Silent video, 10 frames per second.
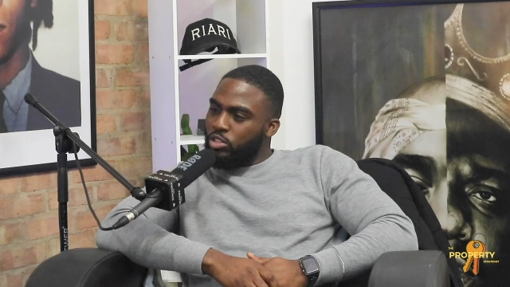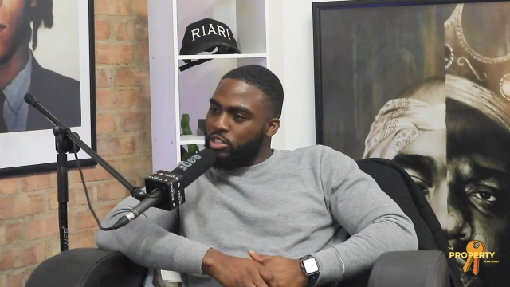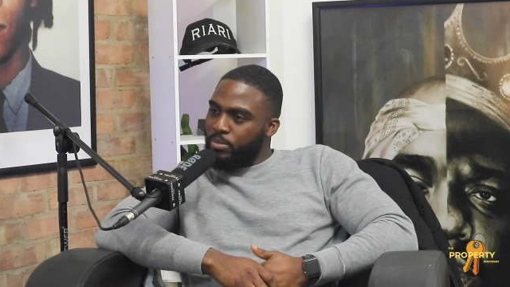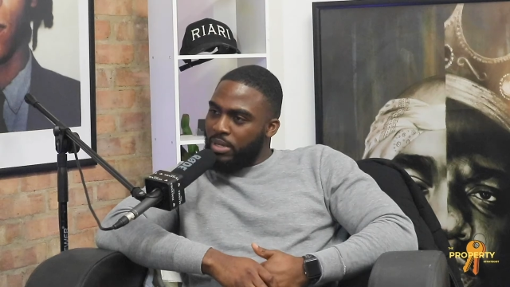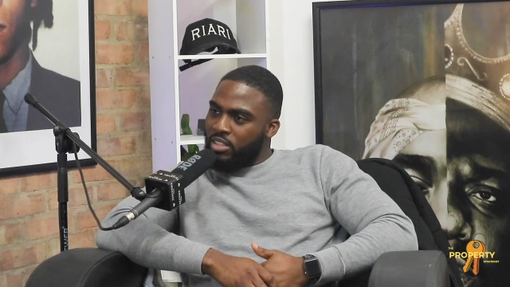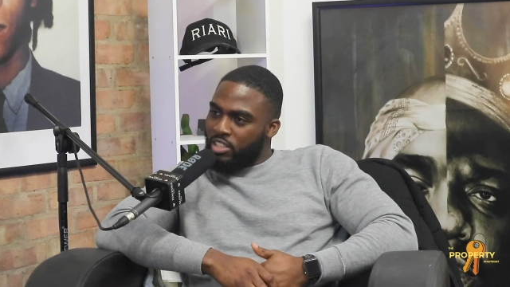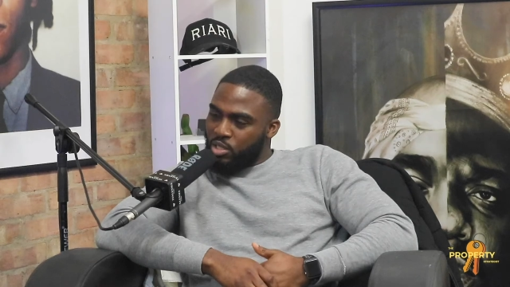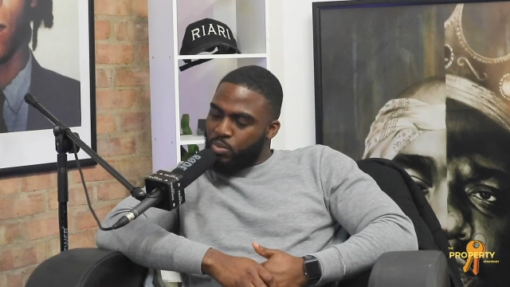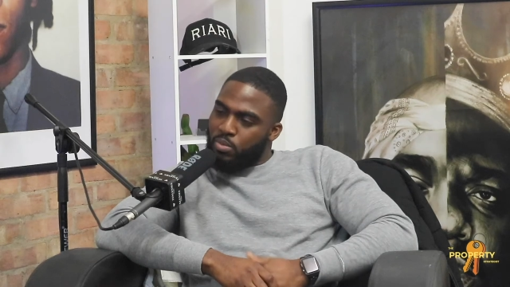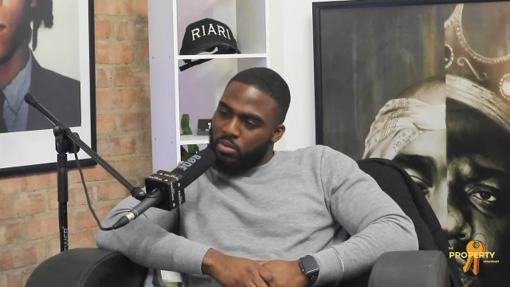talk to us about
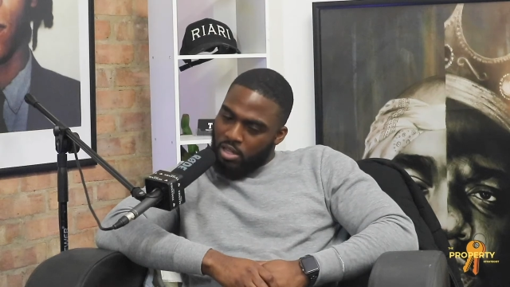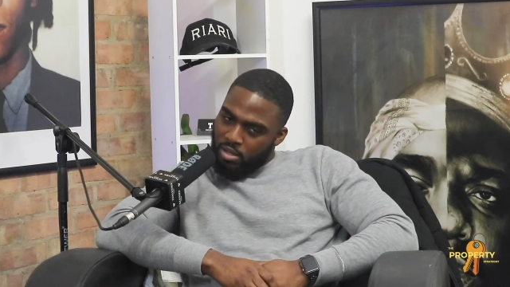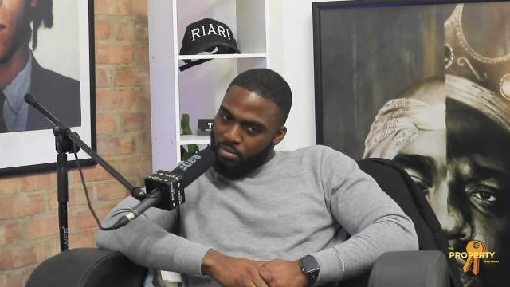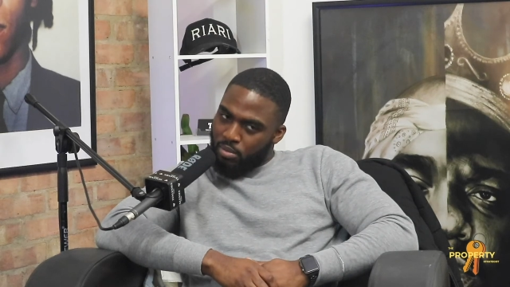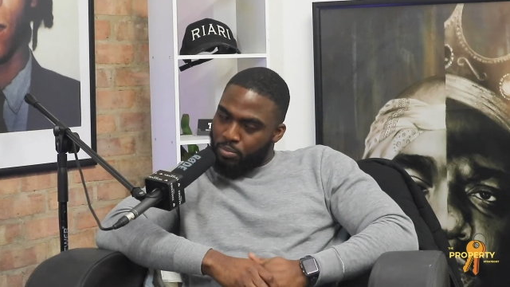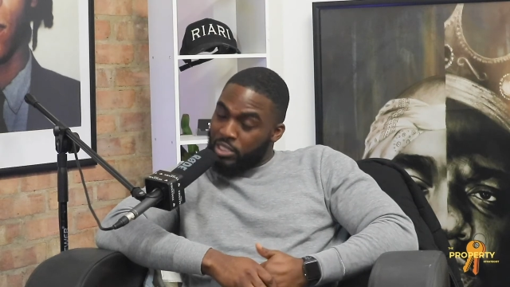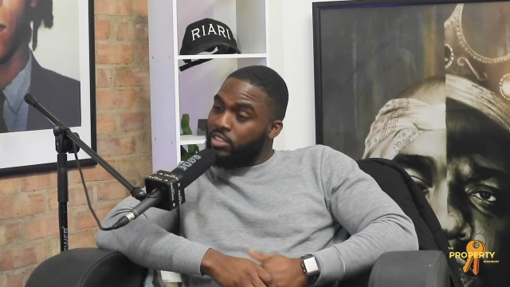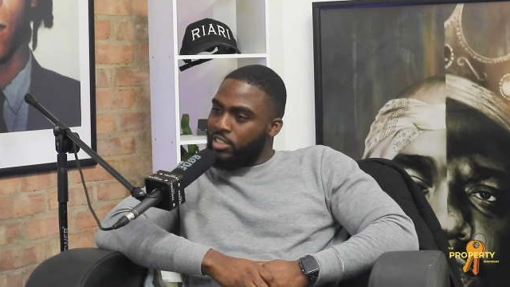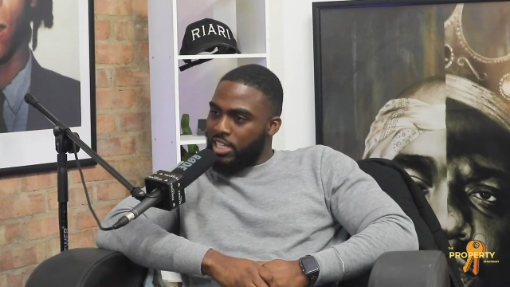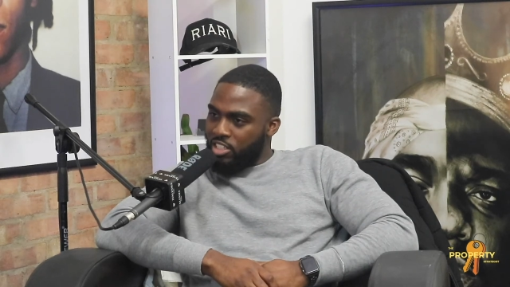this
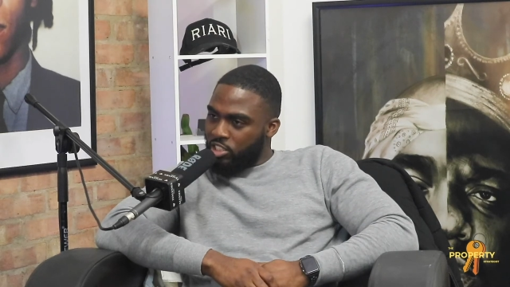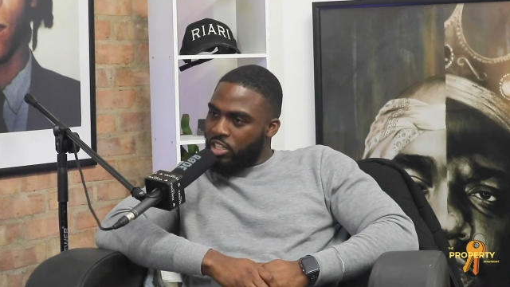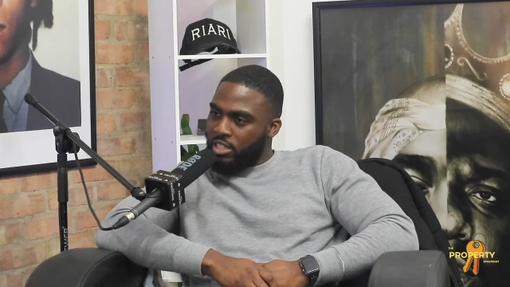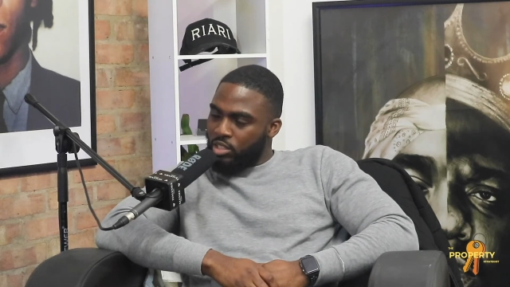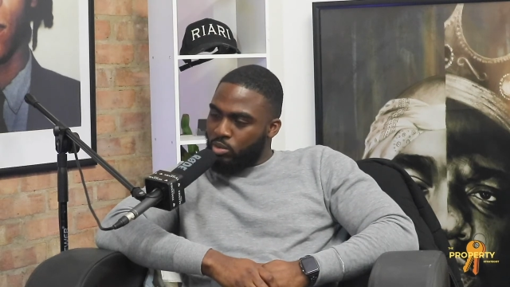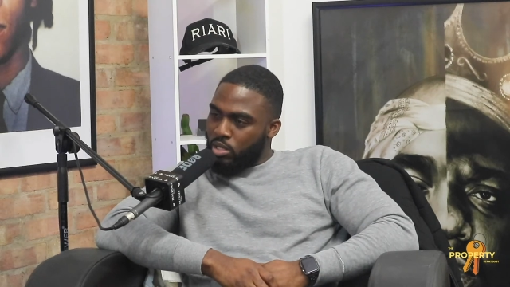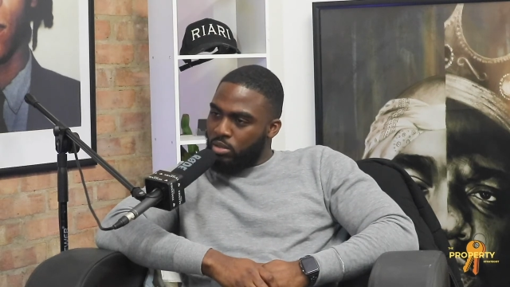business that you started as well.